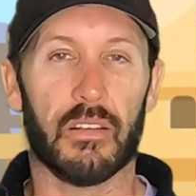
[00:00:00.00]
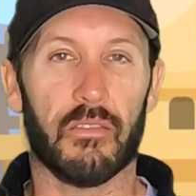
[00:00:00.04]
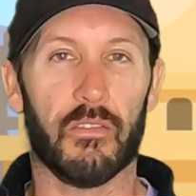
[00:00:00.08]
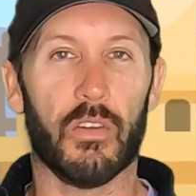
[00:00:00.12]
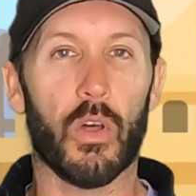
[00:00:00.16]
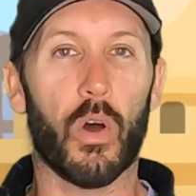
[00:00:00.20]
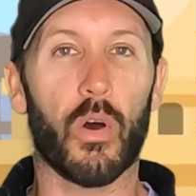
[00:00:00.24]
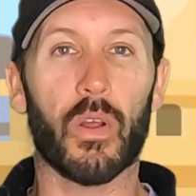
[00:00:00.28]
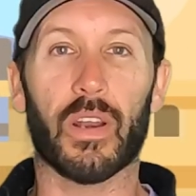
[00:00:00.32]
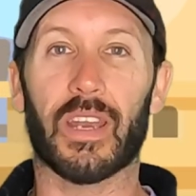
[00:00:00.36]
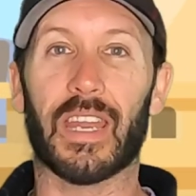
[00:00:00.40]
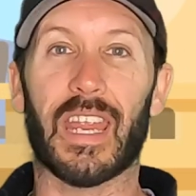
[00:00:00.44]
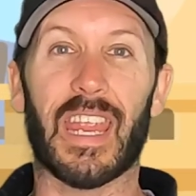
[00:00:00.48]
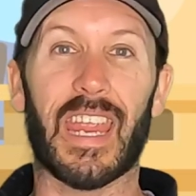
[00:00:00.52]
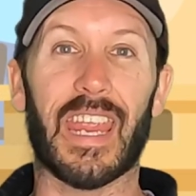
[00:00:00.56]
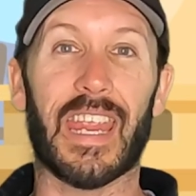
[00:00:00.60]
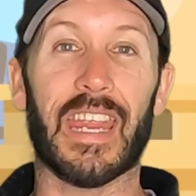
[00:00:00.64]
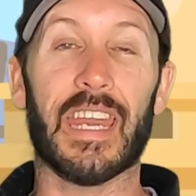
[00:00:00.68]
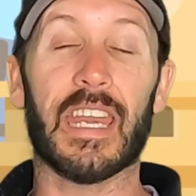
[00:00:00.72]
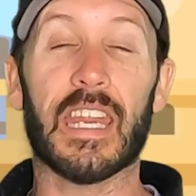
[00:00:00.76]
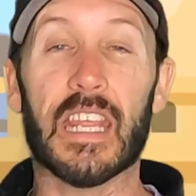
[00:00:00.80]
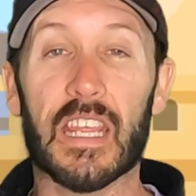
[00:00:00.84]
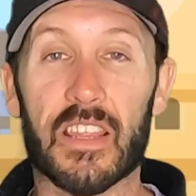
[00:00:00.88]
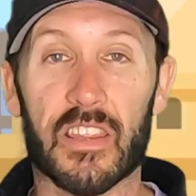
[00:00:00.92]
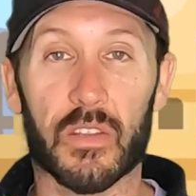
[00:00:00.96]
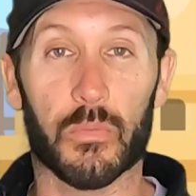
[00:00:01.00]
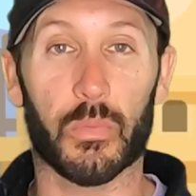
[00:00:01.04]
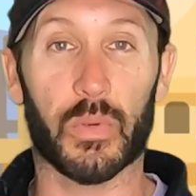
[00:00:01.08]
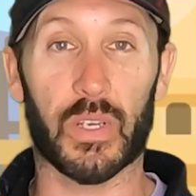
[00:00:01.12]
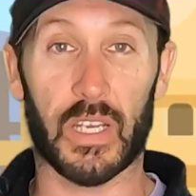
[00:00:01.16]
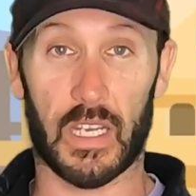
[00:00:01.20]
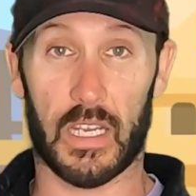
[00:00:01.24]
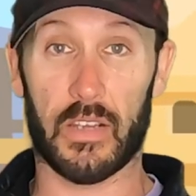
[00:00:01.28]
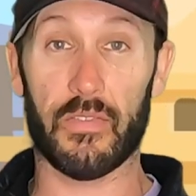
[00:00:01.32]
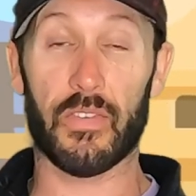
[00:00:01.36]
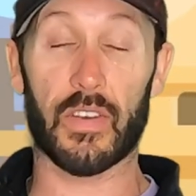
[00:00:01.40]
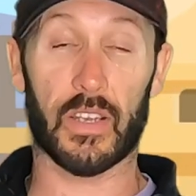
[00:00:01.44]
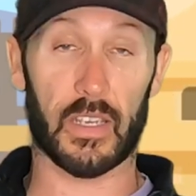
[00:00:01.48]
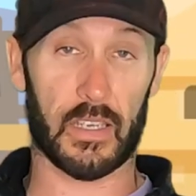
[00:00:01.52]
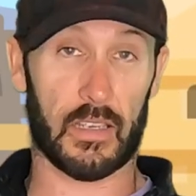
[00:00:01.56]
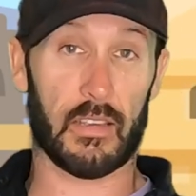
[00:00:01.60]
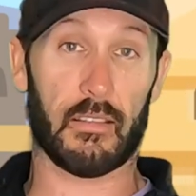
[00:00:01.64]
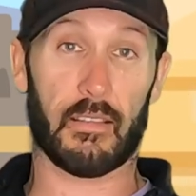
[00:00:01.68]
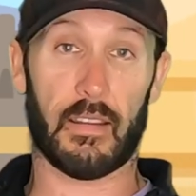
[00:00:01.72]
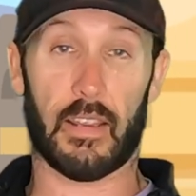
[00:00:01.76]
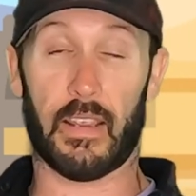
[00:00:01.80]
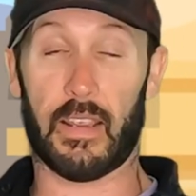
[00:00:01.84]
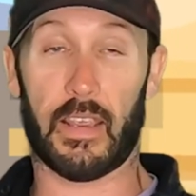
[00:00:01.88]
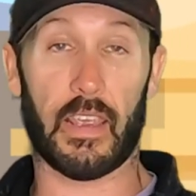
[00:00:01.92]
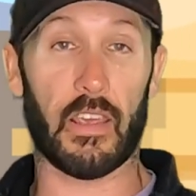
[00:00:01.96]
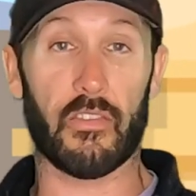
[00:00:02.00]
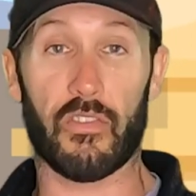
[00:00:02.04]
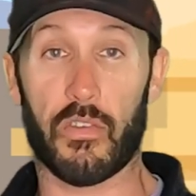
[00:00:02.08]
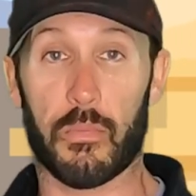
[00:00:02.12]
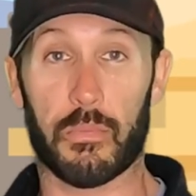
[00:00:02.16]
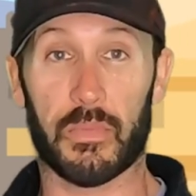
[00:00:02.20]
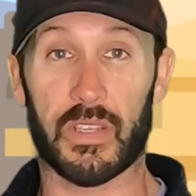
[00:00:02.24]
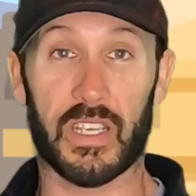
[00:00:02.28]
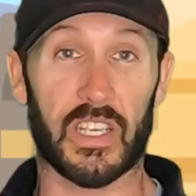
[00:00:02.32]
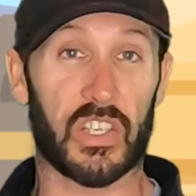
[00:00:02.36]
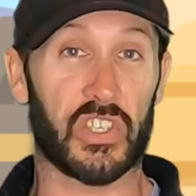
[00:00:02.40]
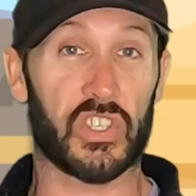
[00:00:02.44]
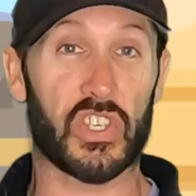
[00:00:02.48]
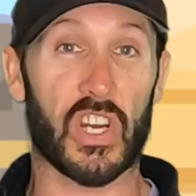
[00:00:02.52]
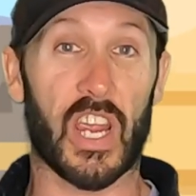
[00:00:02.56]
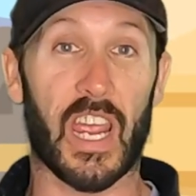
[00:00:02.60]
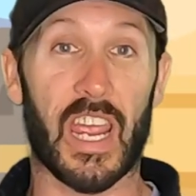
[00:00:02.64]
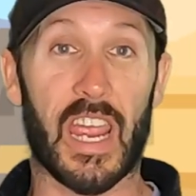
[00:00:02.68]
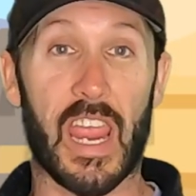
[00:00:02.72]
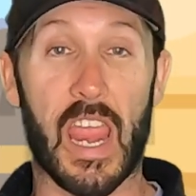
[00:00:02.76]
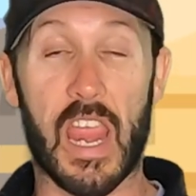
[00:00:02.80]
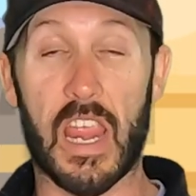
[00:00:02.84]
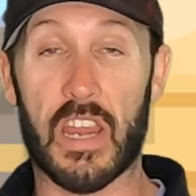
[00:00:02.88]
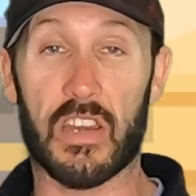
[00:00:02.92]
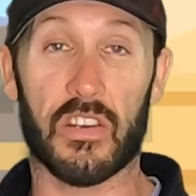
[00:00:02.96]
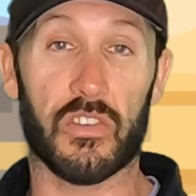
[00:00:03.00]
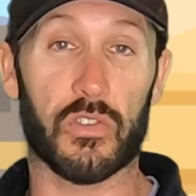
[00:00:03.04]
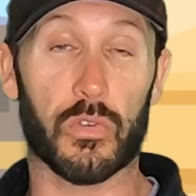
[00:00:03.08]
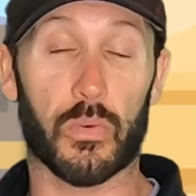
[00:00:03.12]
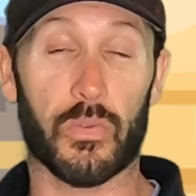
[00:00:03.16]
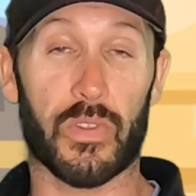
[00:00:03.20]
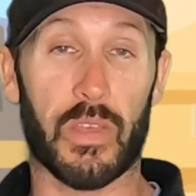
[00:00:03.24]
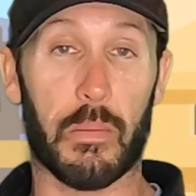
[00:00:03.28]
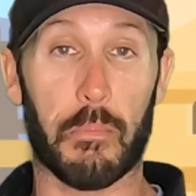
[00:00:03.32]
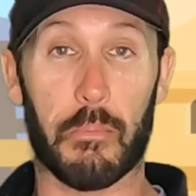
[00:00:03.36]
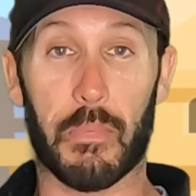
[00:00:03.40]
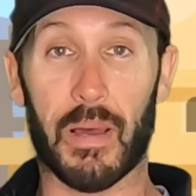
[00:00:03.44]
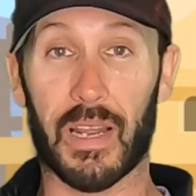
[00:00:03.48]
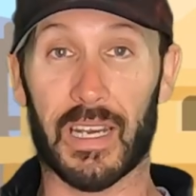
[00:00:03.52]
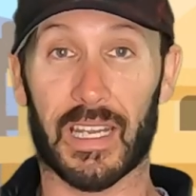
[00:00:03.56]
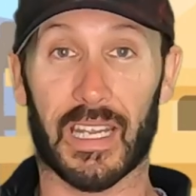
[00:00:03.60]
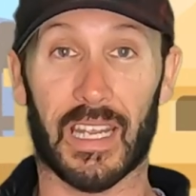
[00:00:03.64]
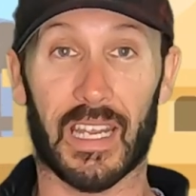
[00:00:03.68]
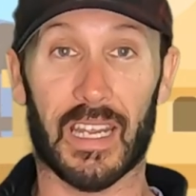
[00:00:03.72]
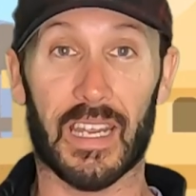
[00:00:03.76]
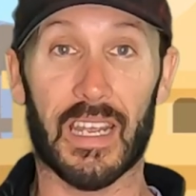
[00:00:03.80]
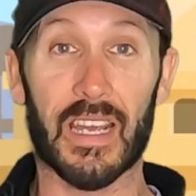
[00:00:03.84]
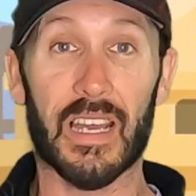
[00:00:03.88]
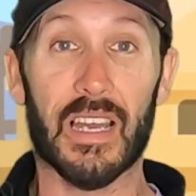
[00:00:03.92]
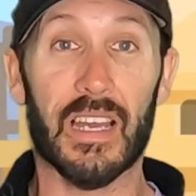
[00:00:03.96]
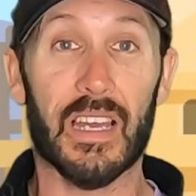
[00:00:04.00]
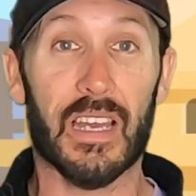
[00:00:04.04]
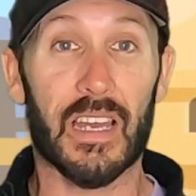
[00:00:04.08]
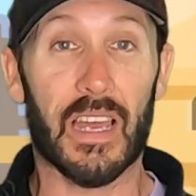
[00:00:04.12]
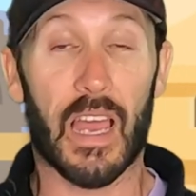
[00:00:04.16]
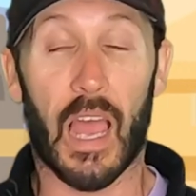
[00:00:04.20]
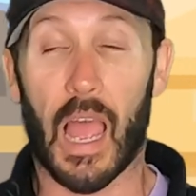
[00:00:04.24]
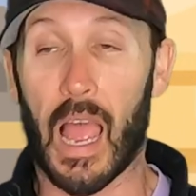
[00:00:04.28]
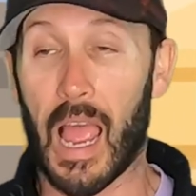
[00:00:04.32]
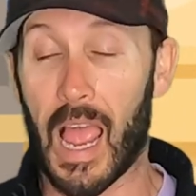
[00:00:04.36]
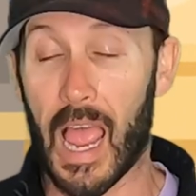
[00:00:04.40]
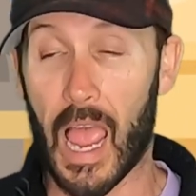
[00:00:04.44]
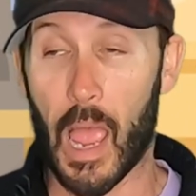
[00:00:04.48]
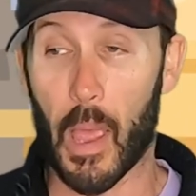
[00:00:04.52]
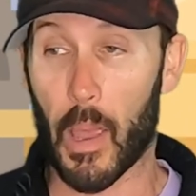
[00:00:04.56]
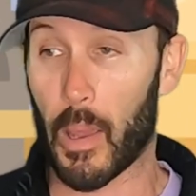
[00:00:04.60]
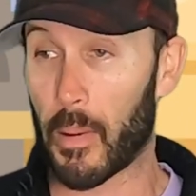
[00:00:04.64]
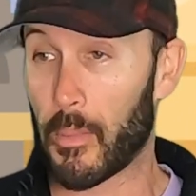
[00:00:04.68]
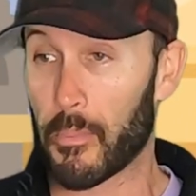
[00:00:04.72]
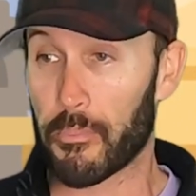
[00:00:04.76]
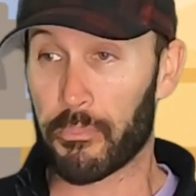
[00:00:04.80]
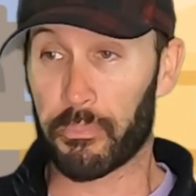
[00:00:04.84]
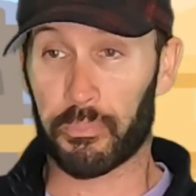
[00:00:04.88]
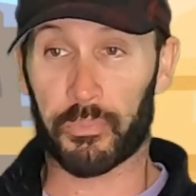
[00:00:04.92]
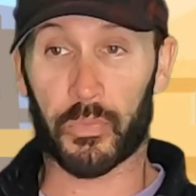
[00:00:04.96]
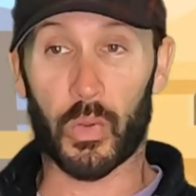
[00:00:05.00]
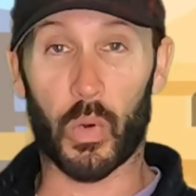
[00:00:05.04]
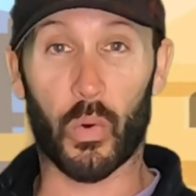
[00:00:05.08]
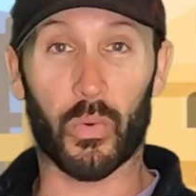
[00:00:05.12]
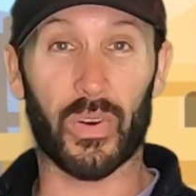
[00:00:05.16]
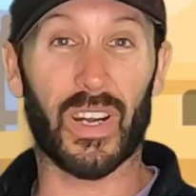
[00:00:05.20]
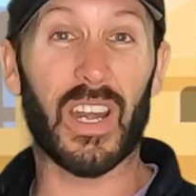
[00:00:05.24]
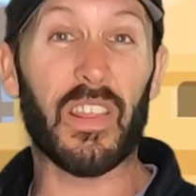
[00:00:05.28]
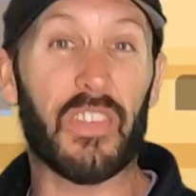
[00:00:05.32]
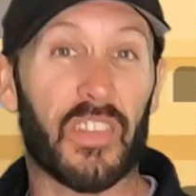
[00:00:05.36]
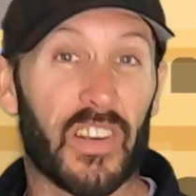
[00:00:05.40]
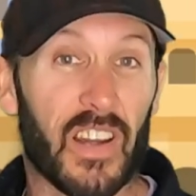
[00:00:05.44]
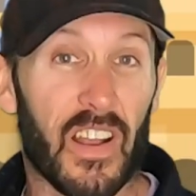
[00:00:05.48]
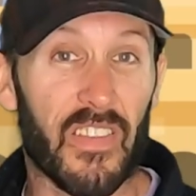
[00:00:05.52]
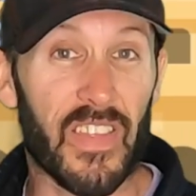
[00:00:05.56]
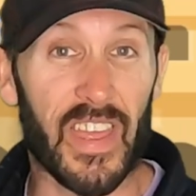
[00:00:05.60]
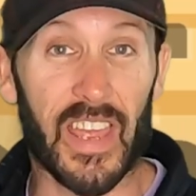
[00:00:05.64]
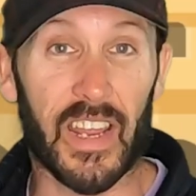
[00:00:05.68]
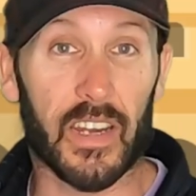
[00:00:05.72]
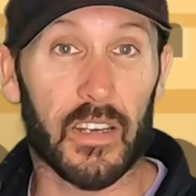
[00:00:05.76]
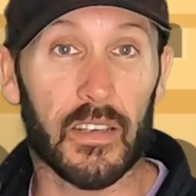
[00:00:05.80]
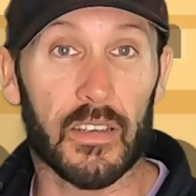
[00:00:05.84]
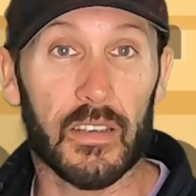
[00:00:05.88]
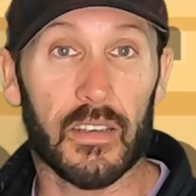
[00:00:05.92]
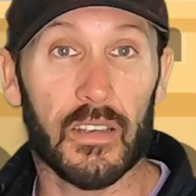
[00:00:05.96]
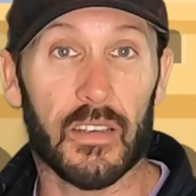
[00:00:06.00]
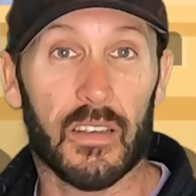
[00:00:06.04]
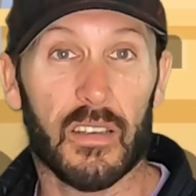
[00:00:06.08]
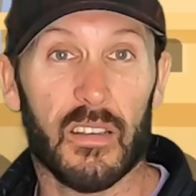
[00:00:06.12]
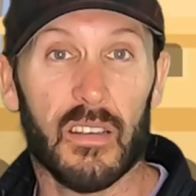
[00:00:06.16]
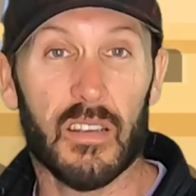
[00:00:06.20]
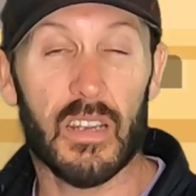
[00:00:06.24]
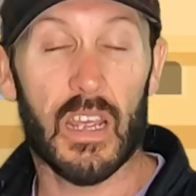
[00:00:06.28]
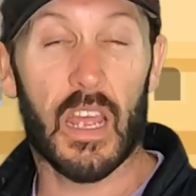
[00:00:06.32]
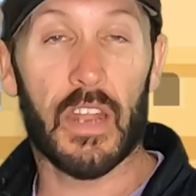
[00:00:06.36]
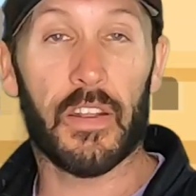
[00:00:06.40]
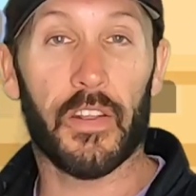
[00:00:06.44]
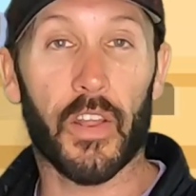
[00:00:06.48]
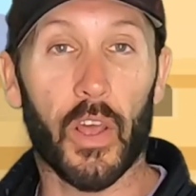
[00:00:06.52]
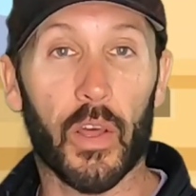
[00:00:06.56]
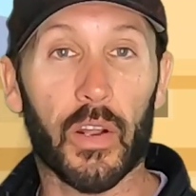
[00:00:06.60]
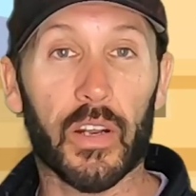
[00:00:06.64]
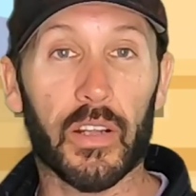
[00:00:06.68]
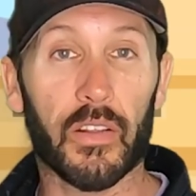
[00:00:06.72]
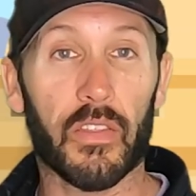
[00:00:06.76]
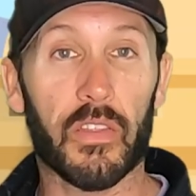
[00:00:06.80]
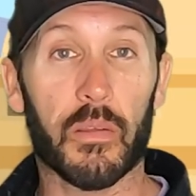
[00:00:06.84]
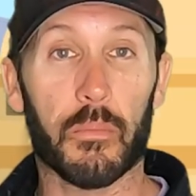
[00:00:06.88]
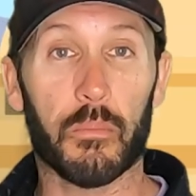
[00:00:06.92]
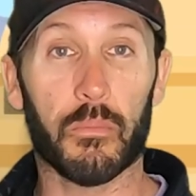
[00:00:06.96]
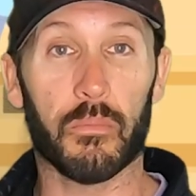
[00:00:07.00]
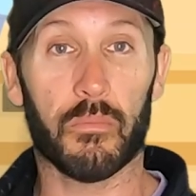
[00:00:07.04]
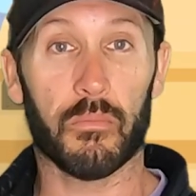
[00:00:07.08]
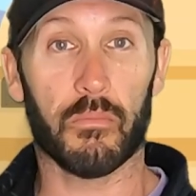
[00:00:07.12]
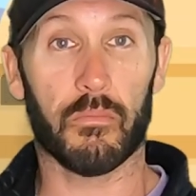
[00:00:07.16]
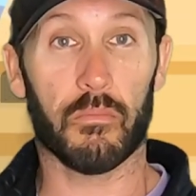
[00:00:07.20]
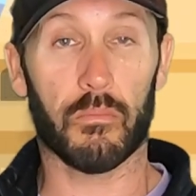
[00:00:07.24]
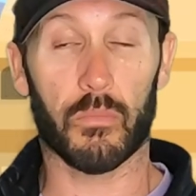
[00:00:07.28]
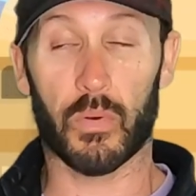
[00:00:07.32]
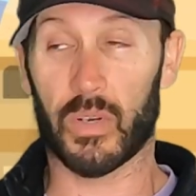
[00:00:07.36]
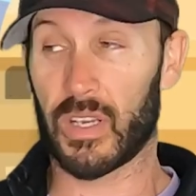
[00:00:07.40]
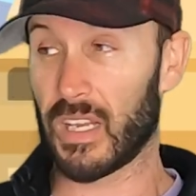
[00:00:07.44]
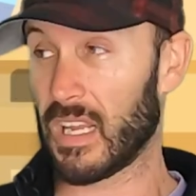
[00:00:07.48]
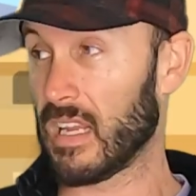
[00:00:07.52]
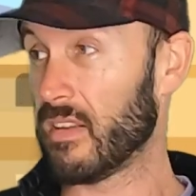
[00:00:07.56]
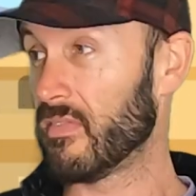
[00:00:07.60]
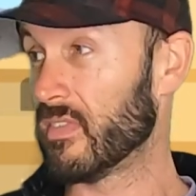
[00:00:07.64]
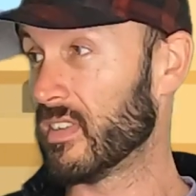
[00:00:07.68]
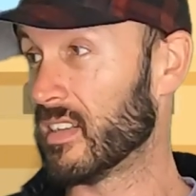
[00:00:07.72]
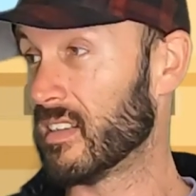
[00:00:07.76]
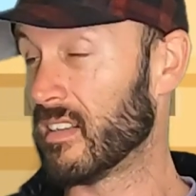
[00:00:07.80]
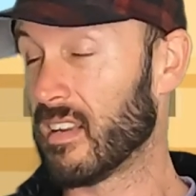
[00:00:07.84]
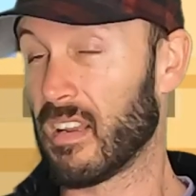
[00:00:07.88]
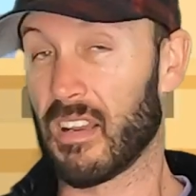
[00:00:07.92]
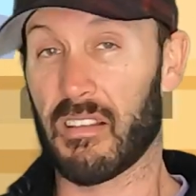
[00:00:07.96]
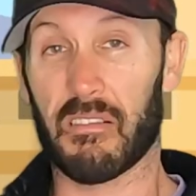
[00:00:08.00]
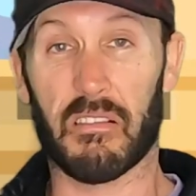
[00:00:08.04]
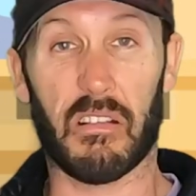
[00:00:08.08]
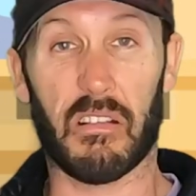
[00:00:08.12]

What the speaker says: Not any of them would ever give him their change or their money or anything like that. None of them would even